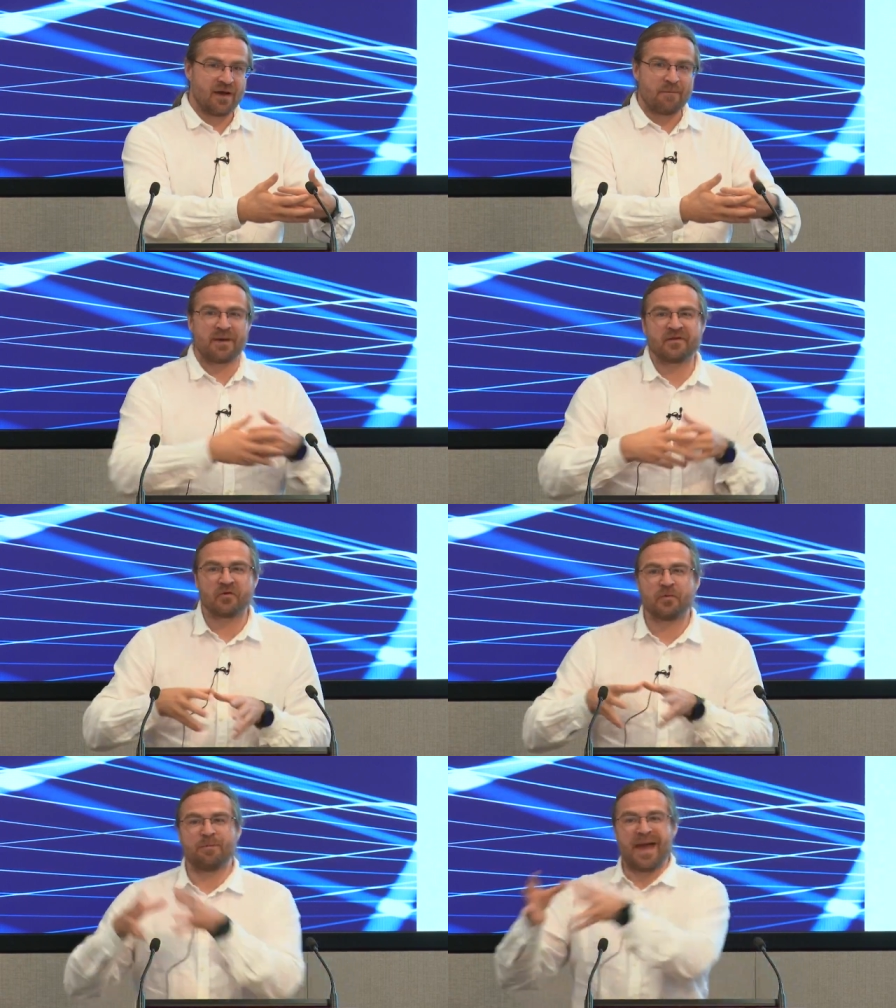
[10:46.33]
but it's
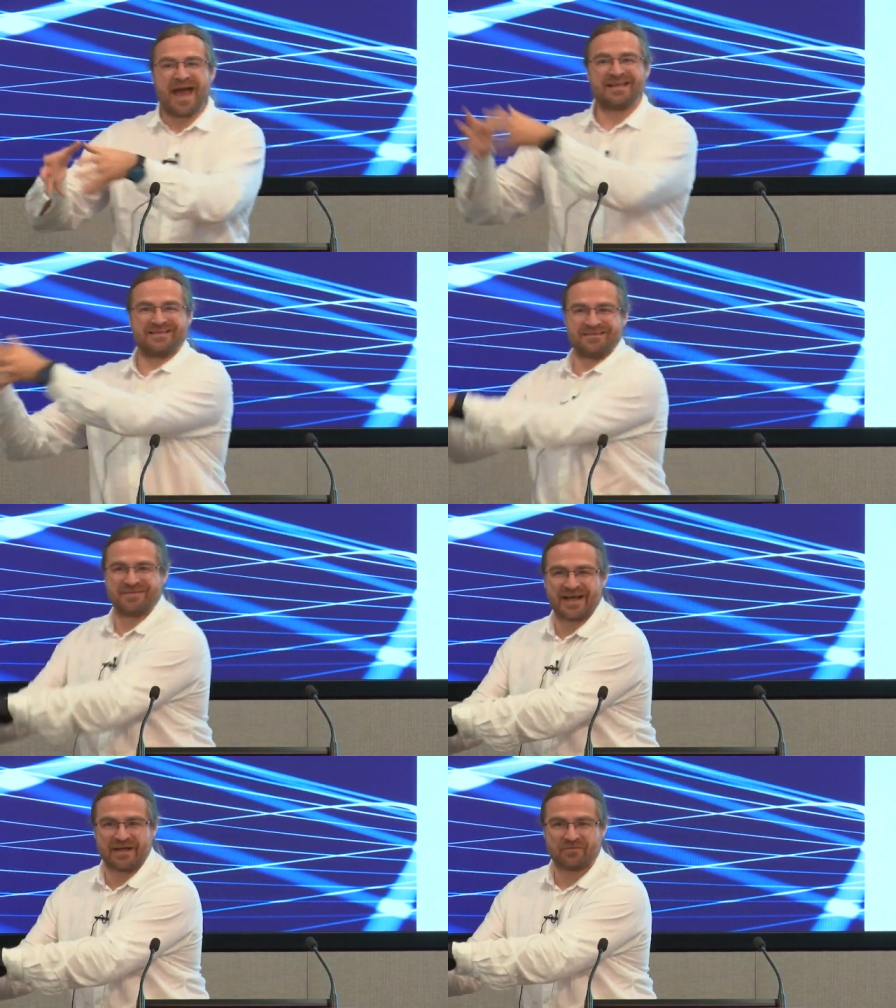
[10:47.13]
also bad
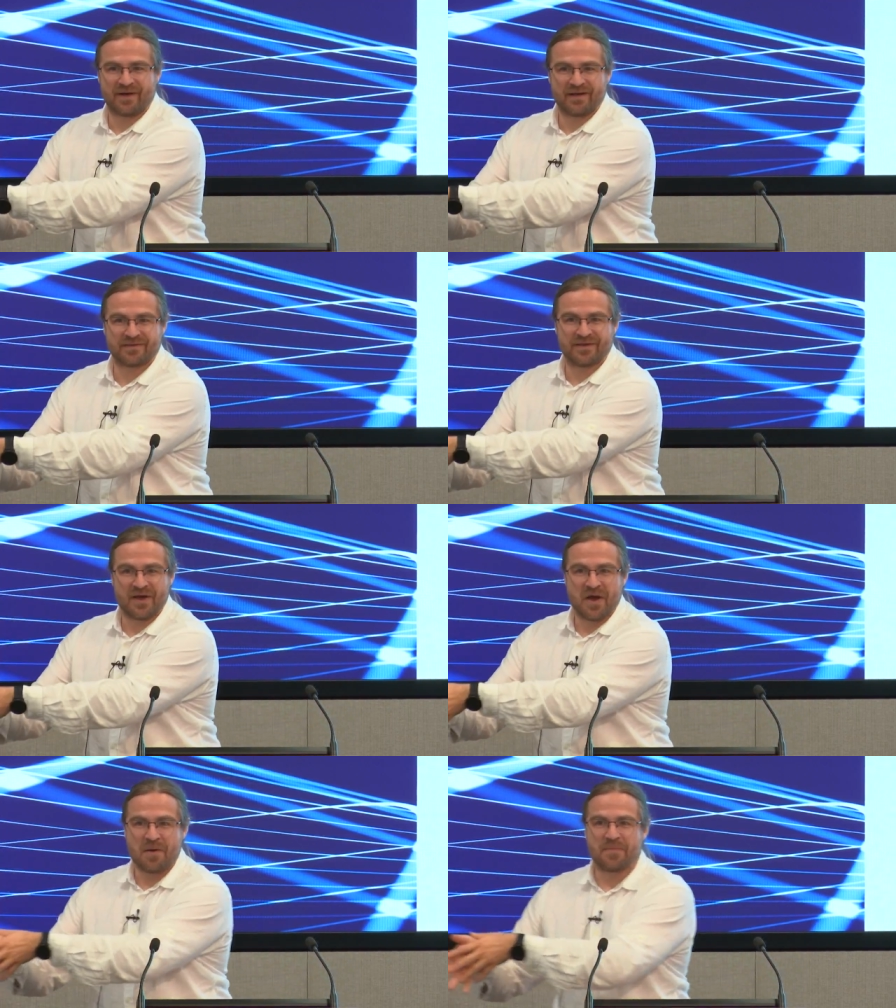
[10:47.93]
design-wise
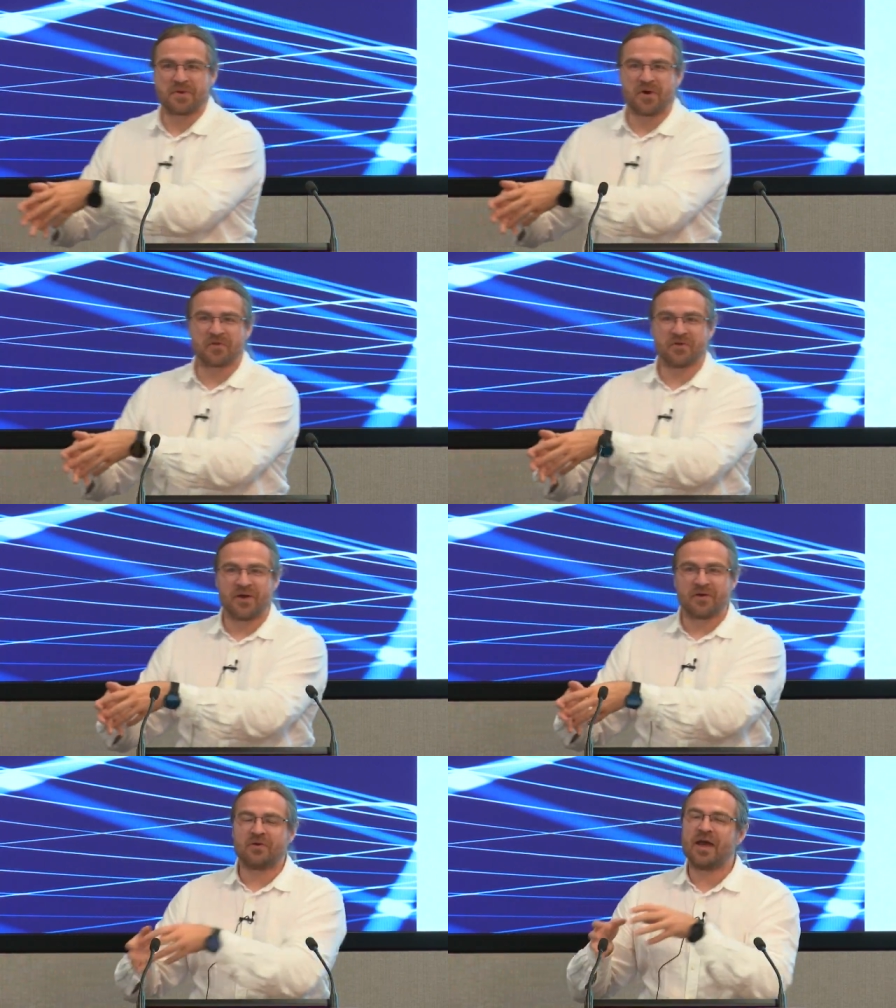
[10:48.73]
because
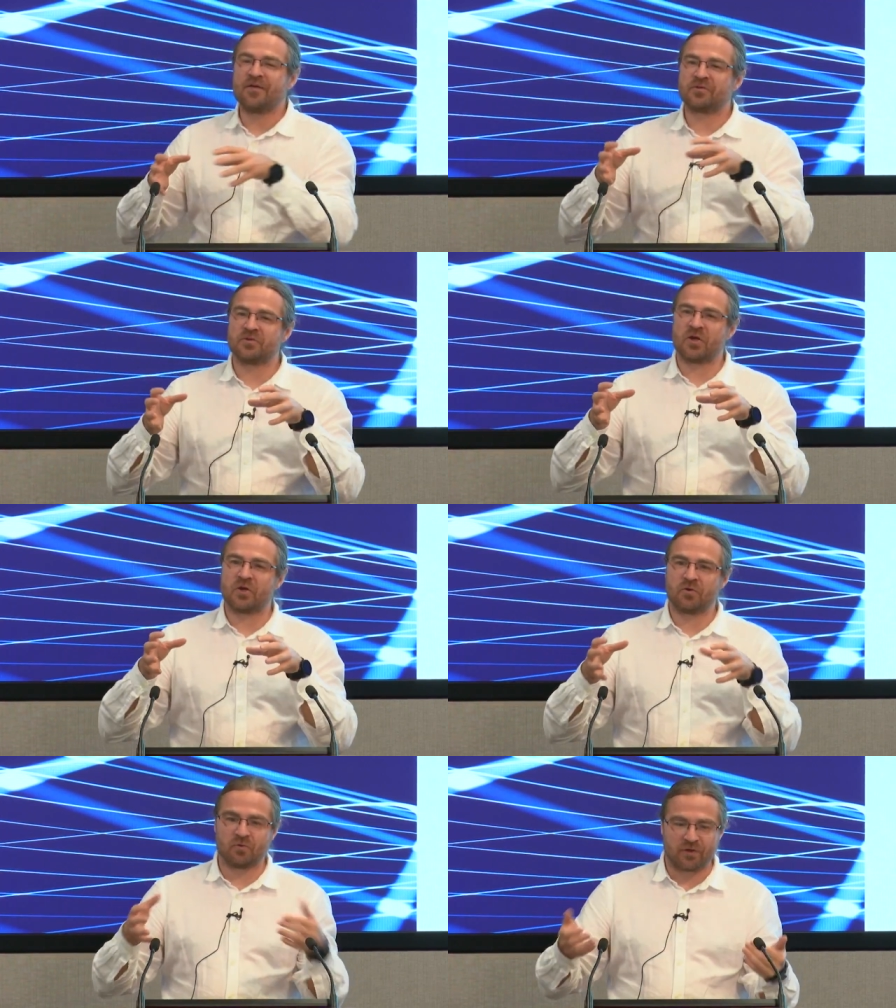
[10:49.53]
you have to
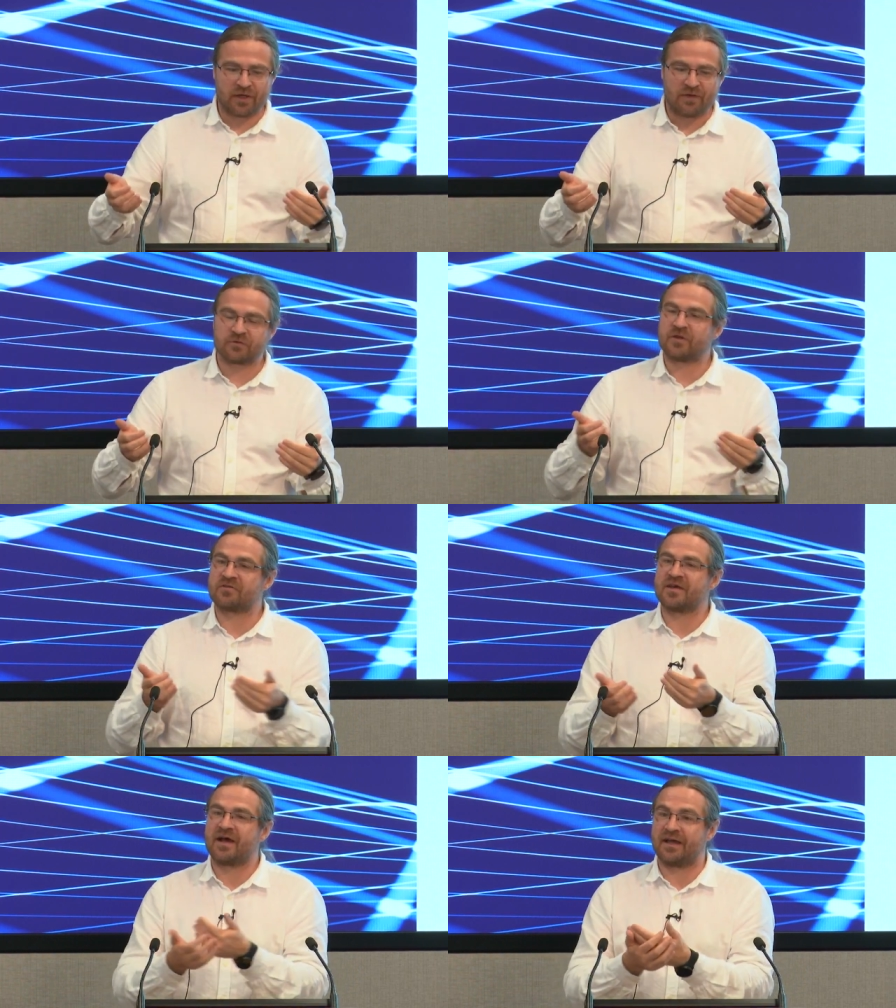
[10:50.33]
know or you have to
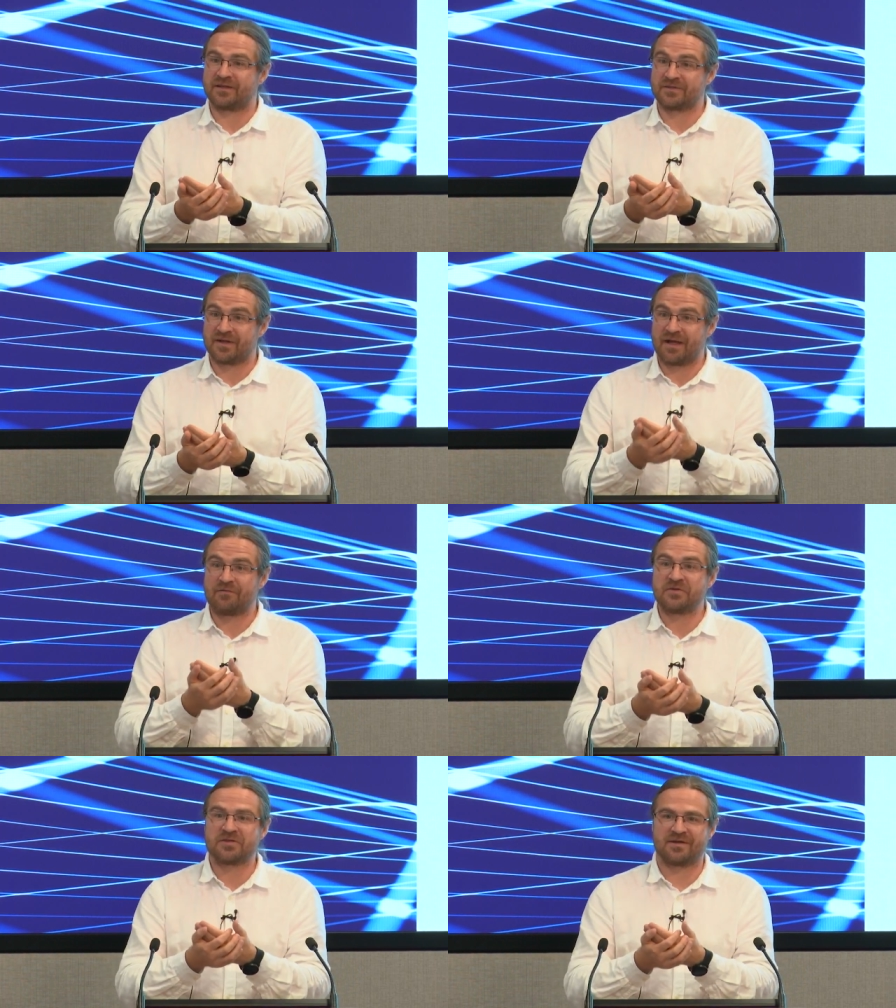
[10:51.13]
decide
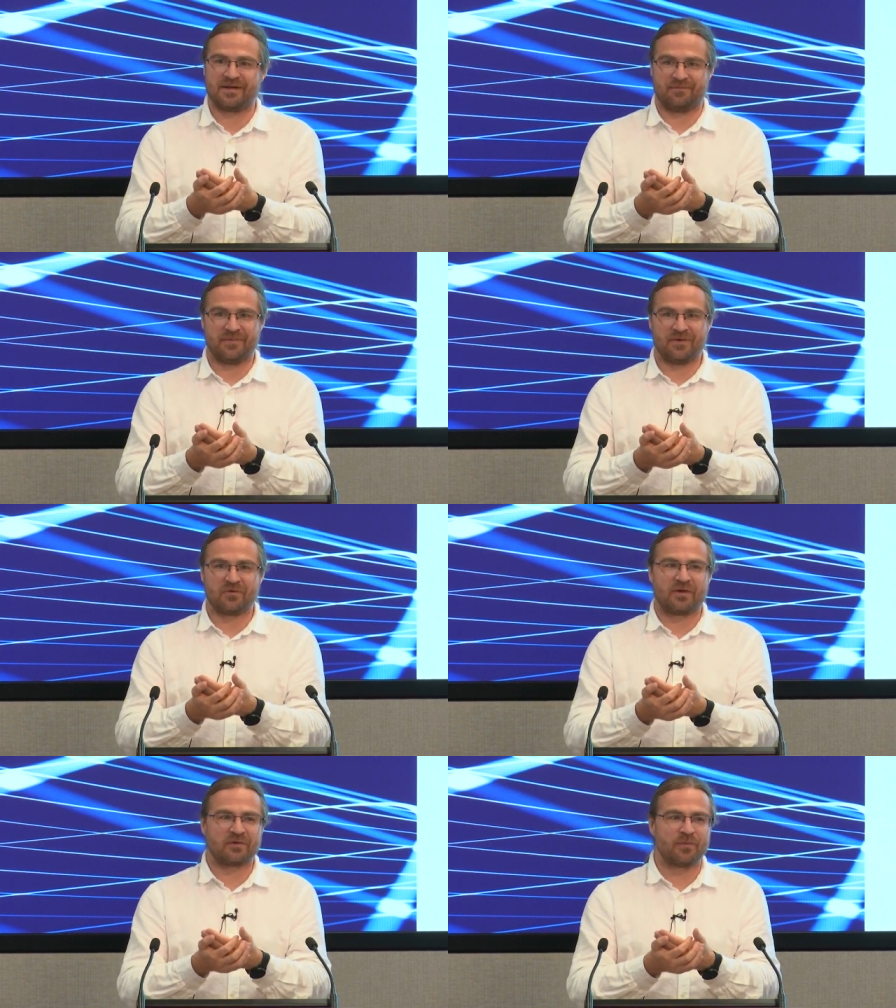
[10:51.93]
every time
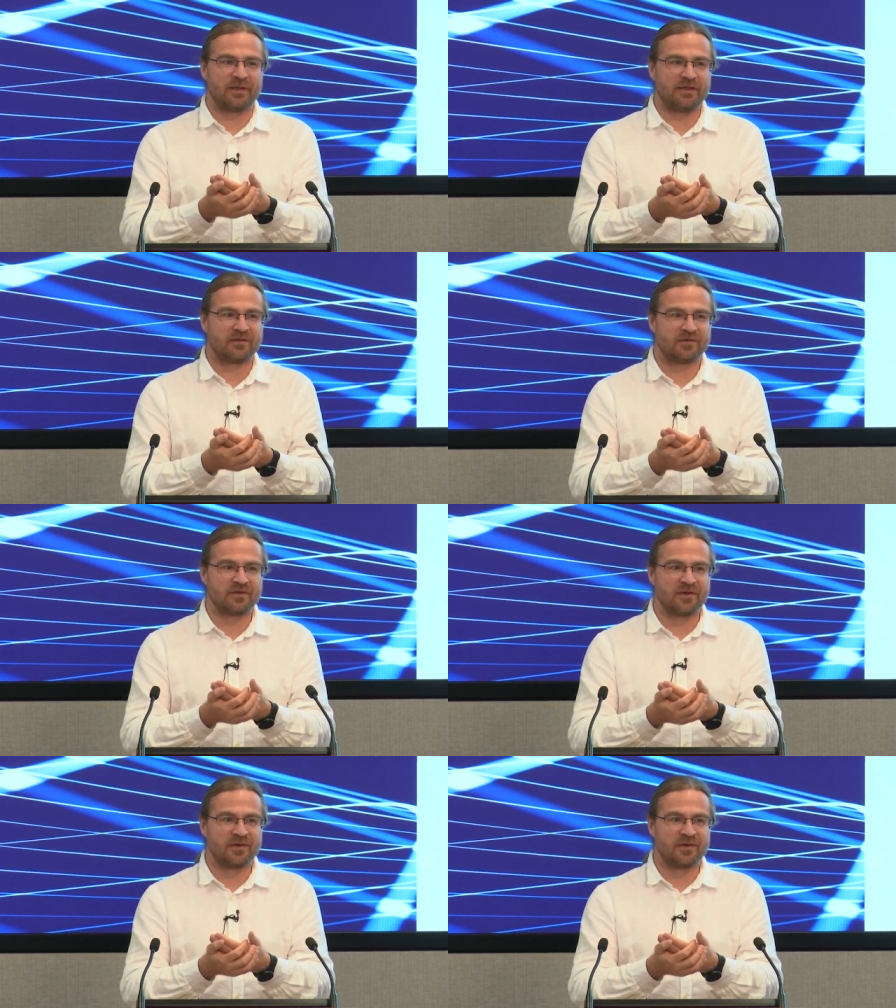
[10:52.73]
you're running Kubernetes,